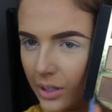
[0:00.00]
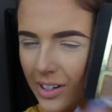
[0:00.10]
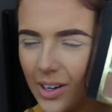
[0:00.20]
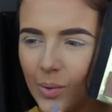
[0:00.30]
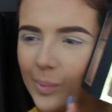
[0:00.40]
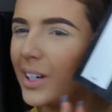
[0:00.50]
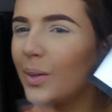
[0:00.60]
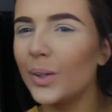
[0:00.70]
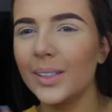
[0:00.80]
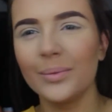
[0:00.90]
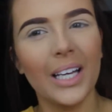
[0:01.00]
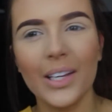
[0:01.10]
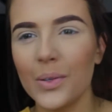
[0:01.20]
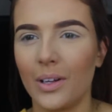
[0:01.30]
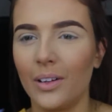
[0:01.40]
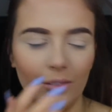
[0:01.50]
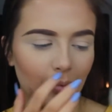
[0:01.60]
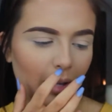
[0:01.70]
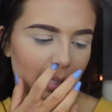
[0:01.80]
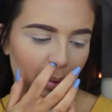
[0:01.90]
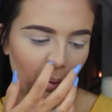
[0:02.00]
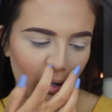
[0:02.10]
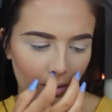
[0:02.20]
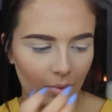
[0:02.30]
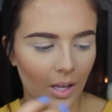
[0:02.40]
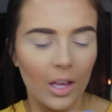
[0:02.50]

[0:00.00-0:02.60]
No, you know what? I use all of them, let's be real.